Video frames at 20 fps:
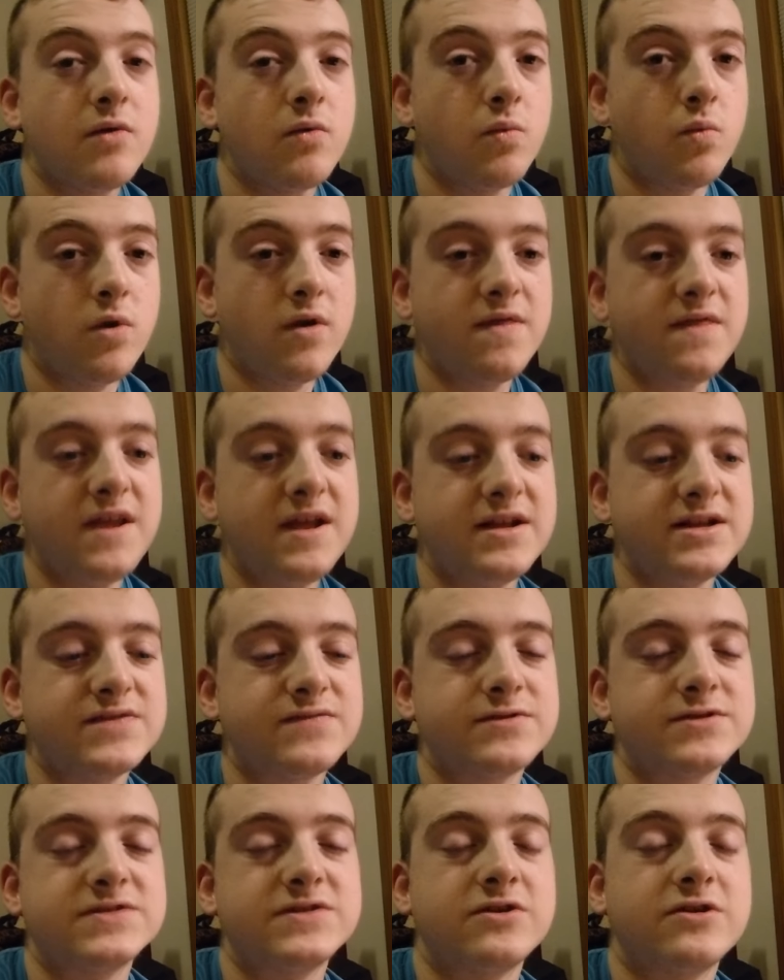One thing that's
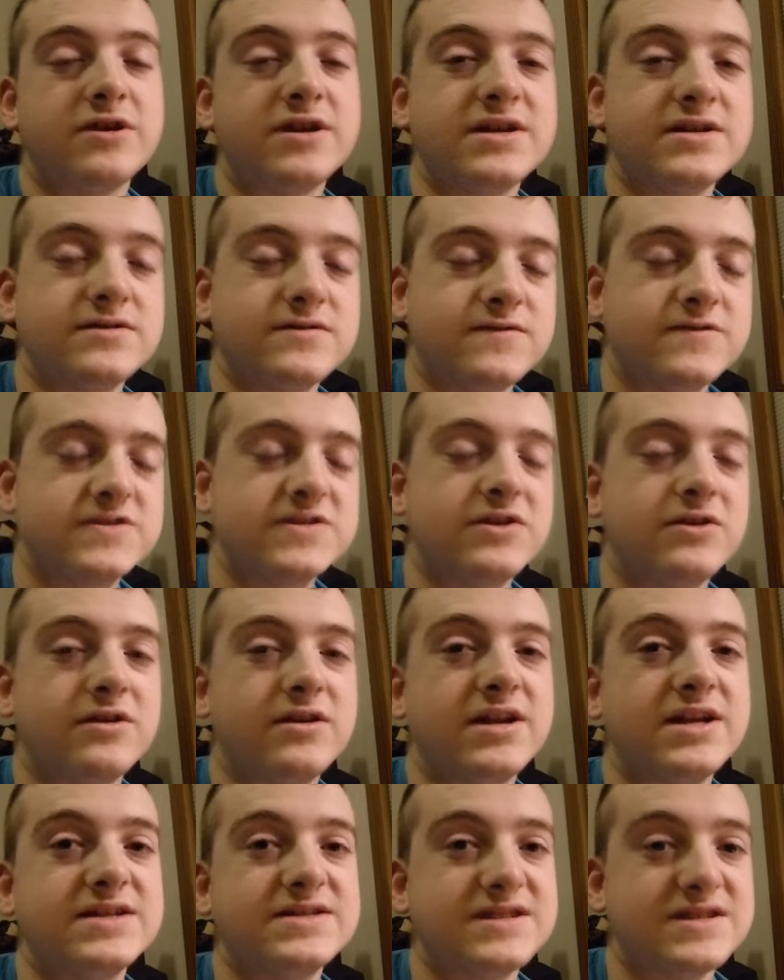for cer
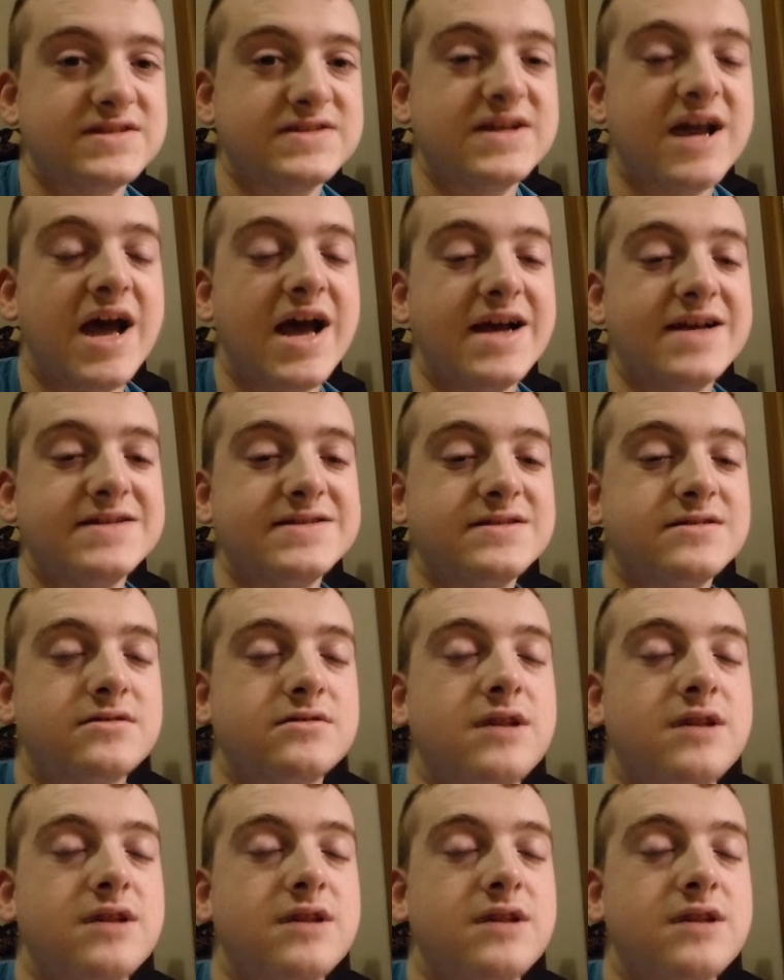certain is the size.